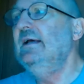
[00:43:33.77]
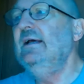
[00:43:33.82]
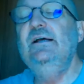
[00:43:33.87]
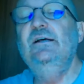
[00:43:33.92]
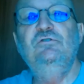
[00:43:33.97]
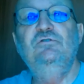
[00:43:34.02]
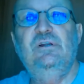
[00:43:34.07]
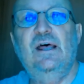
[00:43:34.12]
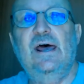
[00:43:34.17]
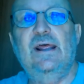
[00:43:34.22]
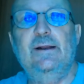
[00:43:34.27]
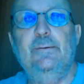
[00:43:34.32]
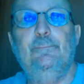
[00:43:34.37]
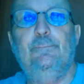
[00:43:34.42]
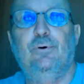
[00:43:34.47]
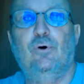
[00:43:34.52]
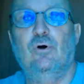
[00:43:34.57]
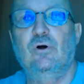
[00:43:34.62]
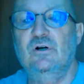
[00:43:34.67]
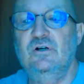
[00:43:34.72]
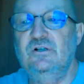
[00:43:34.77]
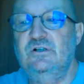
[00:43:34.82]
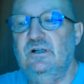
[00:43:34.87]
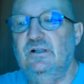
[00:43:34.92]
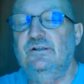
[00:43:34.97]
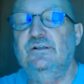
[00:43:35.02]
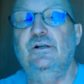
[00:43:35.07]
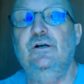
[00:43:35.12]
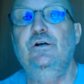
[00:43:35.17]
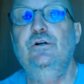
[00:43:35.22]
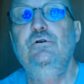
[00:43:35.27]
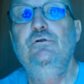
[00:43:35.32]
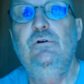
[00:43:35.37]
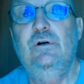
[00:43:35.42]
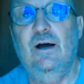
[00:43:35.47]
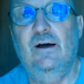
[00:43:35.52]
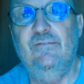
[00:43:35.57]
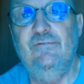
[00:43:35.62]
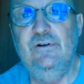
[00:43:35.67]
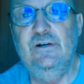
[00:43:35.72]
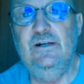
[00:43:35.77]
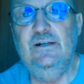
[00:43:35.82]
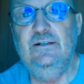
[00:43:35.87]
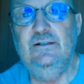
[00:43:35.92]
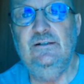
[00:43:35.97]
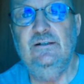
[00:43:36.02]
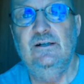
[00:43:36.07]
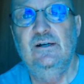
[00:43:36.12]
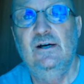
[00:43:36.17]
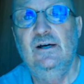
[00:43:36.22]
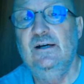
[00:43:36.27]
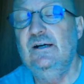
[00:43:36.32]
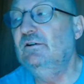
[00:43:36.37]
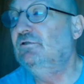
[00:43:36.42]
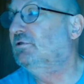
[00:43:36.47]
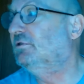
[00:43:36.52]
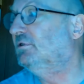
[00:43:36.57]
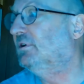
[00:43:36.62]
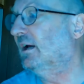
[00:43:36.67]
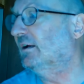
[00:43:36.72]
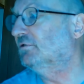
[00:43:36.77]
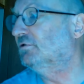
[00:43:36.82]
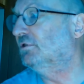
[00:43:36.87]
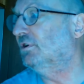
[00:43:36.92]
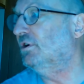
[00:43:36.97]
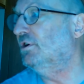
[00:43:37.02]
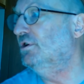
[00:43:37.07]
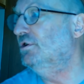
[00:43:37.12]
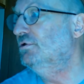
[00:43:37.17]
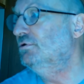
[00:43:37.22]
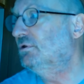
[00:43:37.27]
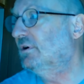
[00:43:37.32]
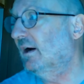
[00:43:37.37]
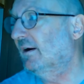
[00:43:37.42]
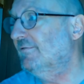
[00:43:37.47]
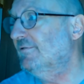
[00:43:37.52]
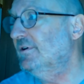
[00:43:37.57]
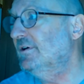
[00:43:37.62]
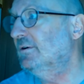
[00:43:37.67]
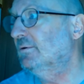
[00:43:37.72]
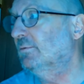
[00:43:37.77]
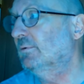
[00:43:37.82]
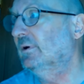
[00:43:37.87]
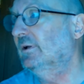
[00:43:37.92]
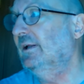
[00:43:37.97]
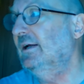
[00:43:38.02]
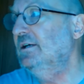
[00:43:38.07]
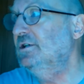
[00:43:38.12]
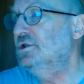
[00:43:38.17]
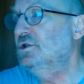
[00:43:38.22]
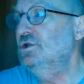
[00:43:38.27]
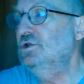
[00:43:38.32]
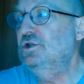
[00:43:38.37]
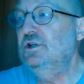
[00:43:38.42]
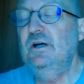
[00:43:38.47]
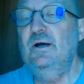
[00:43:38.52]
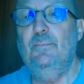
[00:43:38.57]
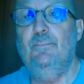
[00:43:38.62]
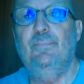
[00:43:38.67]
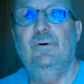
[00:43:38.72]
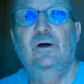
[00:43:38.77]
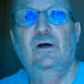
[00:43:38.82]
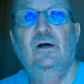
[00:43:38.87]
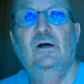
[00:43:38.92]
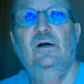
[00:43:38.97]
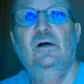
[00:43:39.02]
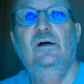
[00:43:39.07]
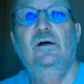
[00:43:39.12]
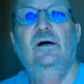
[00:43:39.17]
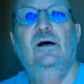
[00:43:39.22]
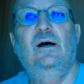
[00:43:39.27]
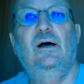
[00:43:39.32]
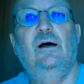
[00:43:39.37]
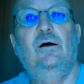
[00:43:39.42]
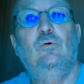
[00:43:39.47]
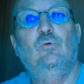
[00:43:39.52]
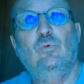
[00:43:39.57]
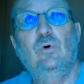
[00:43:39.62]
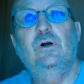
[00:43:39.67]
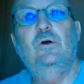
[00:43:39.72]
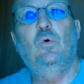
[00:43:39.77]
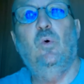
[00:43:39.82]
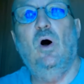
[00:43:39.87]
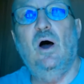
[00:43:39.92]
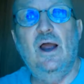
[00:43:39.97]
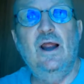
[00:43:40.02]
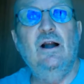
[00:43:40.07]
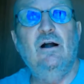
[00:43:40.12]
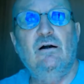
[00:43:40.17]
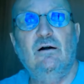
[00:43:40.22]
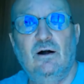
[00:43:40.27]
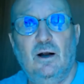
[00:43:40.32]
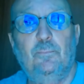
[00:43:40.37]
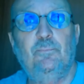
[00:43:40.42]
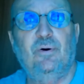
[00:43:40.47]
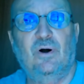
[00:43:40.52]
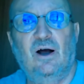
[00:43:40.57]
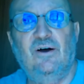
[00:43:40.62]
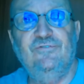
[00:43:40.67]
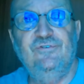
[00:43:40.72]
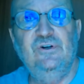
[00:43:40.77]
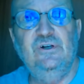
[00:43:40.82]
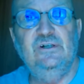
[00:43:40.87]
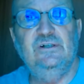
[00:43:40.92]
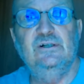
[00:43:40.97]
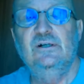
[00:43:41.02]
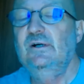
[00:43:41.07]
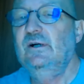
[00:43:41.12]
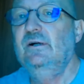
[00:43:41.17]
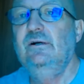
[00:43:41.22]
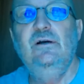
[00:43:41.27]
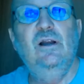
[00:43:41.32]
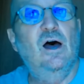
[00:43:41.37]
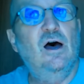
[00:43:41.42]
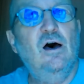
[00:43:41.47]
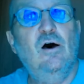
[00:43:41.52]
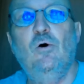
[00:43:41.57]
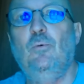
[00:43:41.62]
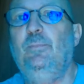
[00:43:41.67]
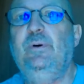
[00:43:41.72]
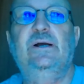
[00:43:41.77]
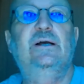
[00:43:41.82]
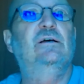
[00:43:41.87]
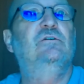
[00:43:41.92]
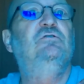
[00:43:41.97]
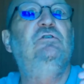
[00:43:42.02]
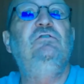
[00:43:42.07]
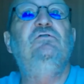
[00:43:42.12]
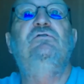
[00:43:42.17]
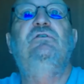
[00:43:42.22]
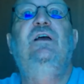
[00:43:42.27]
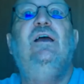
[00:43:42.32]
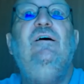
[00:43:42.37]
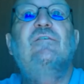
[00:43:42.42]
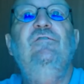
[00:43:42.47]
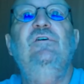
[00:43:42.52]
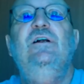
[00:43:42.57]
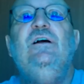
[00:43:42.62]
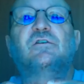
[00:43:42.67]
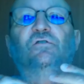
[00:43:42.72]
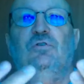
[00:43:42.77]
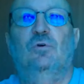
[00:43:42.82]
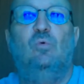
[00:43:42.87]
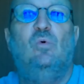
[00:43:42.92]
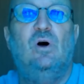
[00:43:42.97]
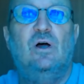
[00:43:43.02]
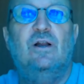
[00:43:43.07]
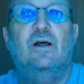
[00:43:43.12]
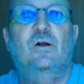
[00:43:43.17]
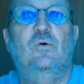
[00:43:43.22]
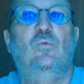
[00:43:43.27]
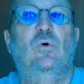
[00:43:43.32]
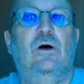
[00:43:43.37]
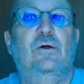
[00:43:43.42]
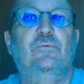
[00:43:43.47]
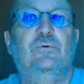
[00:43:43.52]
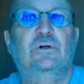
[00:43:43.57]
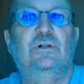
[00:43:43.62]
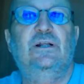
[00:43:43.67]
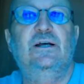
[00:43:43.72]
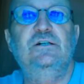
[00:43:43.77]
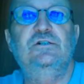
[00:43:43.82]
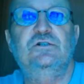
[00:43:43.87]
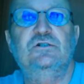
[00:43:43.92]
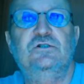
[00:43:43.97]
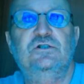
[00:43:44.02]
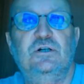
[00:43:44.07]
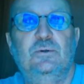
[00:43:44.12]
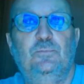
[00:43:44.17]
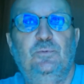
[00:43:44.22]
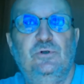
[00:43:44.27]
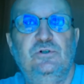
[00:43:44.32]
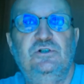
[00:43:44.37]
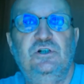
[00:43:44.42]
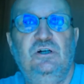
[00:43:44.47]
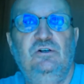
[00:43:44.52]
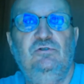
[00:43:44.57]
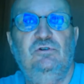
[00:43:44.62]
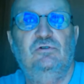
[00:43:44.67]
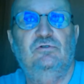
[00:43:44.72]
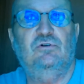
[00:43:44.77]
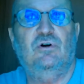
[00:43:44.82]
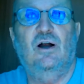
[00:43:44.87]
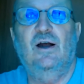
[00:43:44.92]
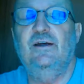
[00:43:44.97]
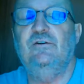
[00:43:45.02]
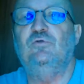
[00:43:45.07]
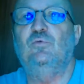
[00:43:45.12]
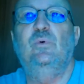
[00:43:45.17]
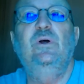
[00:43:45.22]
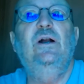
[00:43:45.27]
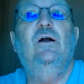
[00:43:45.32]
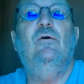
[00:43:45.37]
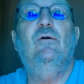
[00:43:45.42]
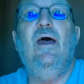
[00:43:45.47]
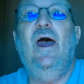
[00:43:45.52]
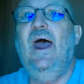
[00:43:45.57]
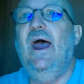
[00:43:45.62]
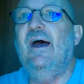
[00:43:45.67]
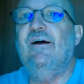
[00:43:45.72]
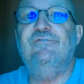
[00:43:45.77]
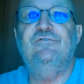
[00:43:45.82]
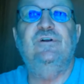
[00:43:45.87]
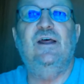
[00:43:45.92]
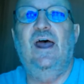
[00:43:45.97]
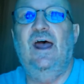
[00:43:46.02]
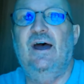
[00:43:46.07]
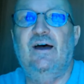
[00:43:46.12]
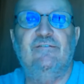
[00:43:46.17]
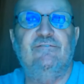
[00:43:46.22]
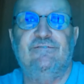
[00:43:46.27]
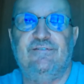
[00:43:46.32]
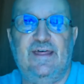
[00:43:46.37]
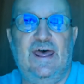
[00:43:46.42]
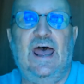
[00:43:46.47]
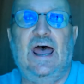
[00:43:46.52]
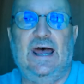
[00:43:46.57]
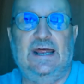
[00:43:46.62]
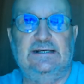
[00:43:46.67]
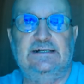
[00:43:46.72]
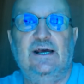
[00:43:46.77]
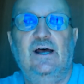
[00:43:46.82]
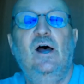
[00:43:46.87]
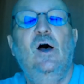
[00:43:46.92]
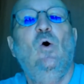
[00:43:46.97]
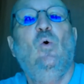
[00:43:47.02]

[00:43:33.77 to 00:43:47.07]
Is that important in the New Covenant? Does the New Covenant relationship require a prophet? No, because he's given us a one-on-one relationship with Jesus Christ. We don't have to have that.